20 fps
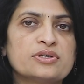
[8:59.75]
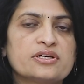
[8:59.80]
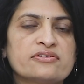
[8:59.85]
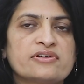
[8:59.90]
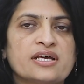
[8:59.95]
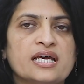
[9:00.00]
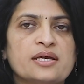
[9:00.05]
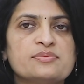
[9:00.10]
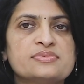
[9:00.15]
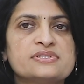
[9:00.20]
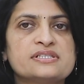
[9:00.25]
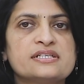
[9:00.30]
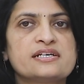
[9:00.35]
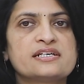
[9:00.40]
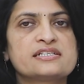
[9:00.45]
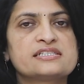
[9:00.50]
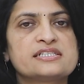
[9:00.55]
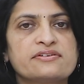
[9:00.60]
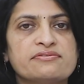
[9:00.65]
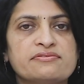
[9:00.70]
of times
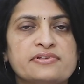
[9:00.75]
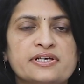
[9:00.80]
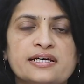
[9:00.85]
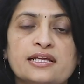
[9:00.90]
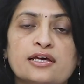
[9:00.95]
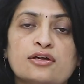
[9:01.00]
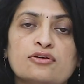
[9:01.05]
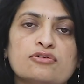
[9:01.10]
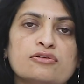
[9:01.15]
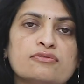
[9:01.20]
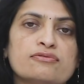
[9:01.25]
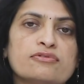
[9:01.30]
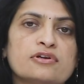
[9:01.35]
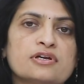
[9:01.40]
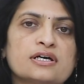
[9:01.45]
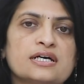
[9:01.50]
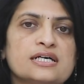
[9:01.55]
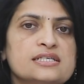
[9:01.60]
there is definitely a role for a